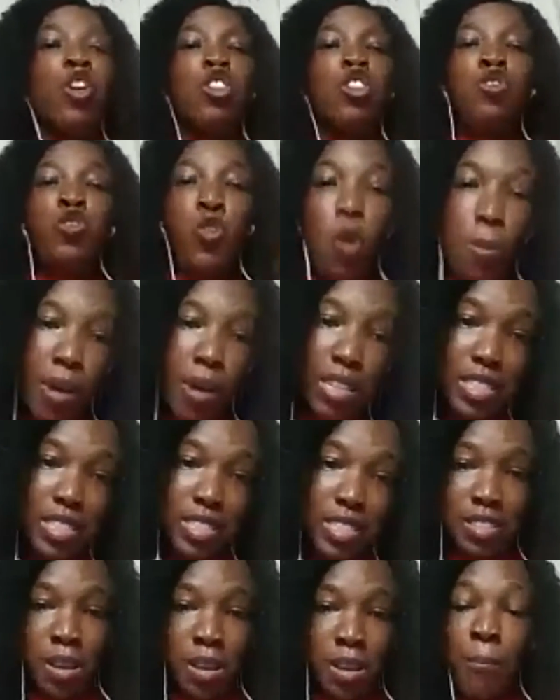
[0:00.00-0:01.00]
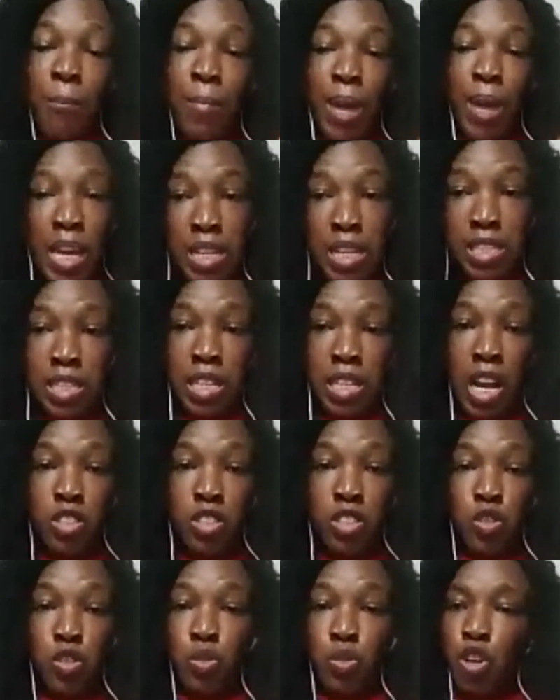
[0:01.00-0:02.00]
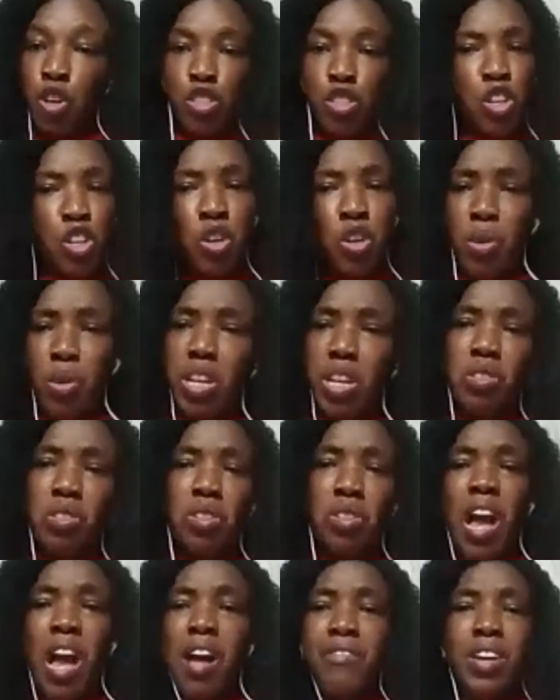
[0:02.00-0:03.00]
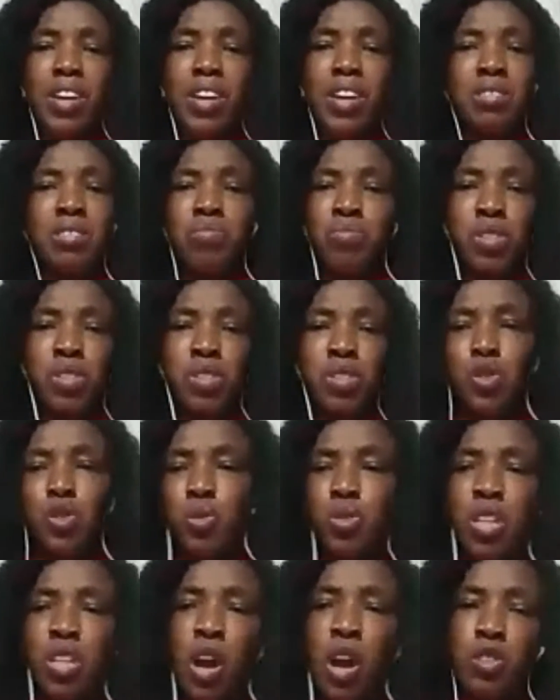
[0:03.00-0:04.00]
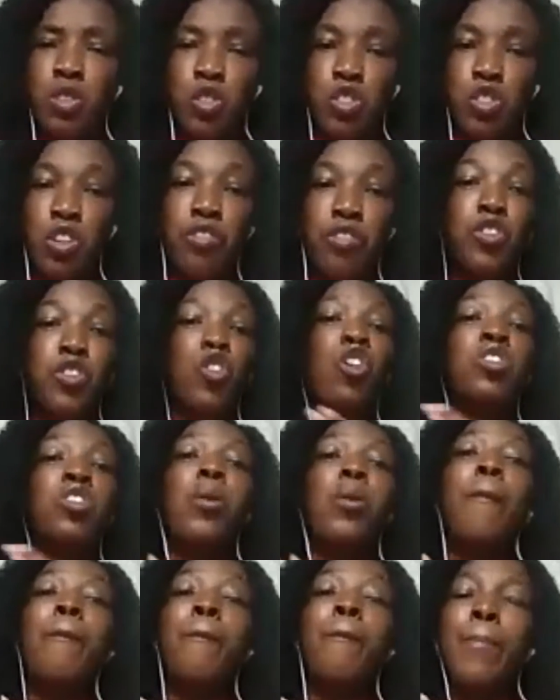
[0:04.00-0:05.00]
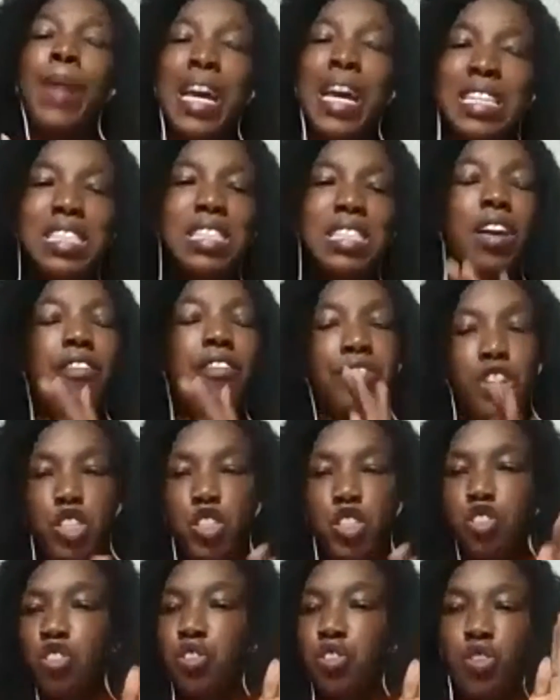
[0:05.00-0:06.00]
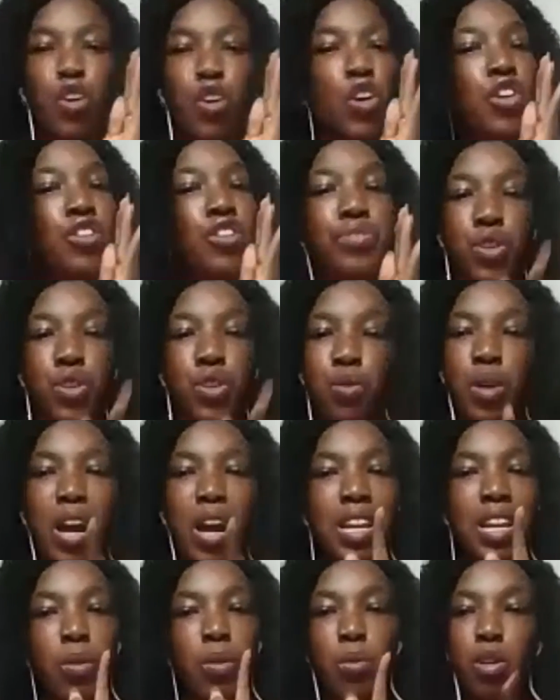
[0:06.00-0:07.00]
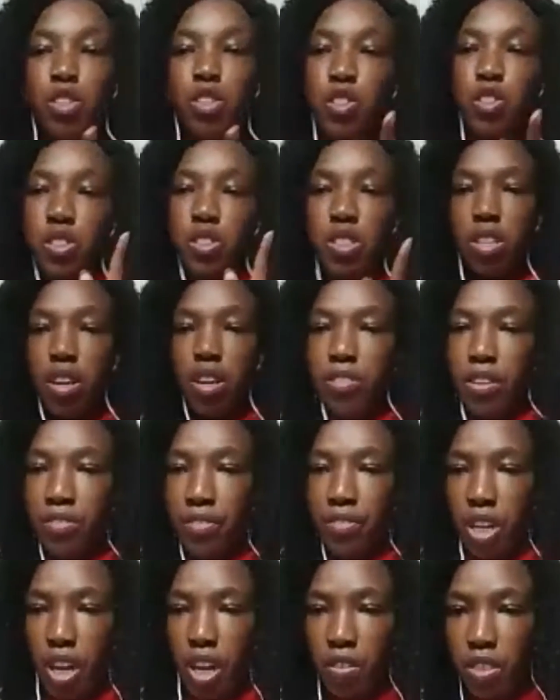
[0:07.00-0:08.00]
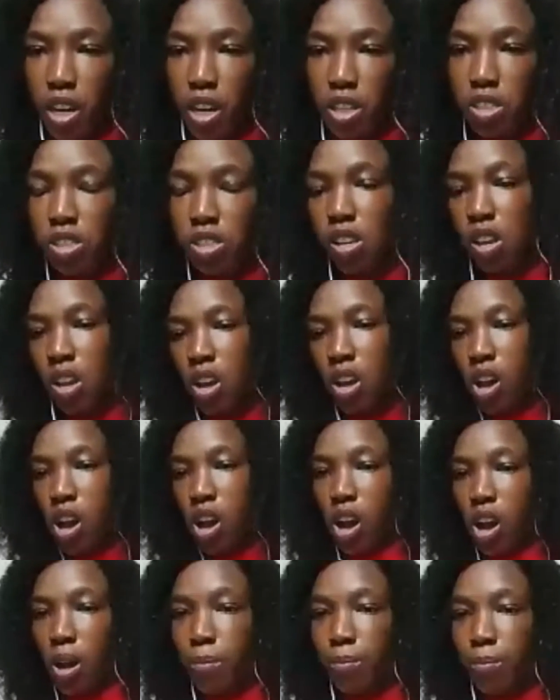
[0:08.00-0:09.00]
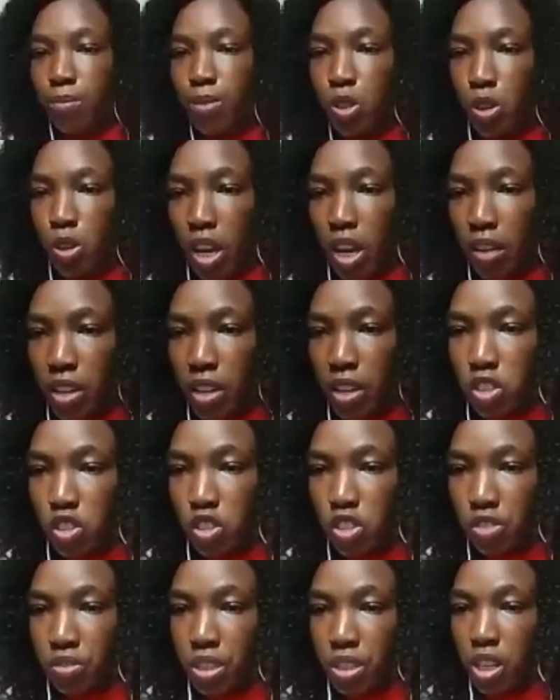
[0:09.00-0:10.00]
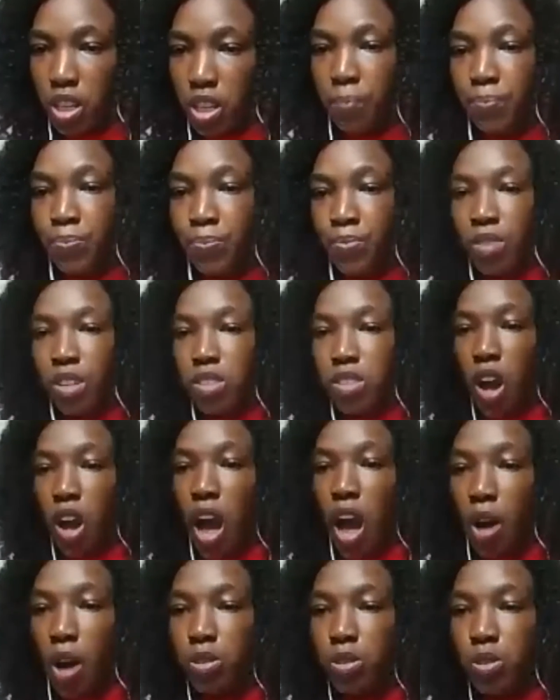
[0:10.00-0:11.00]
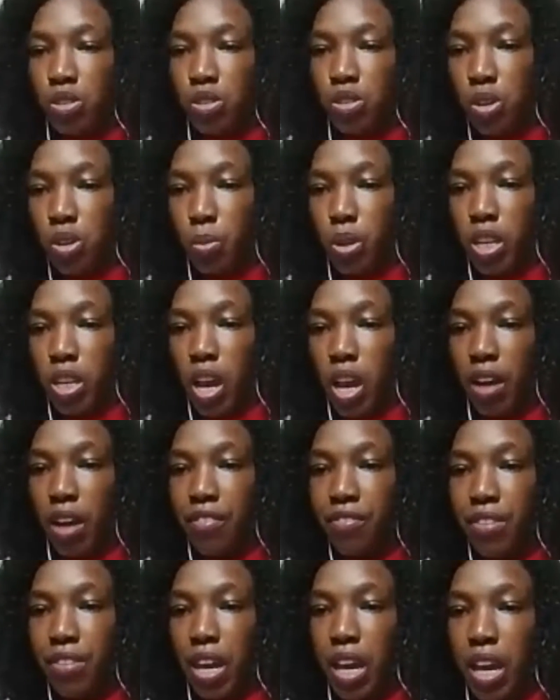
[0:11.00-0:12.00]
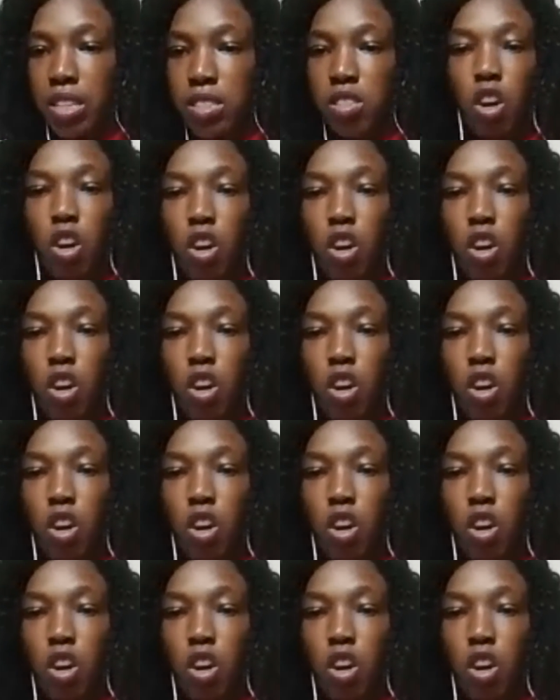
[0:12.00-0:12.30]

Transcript: Nobody's as amazing as you. So you really don't have any reason to doubt yourself. You're the best version of you. And I want you to never forget that. So yeah, that's Javina. So how to deal with our fears?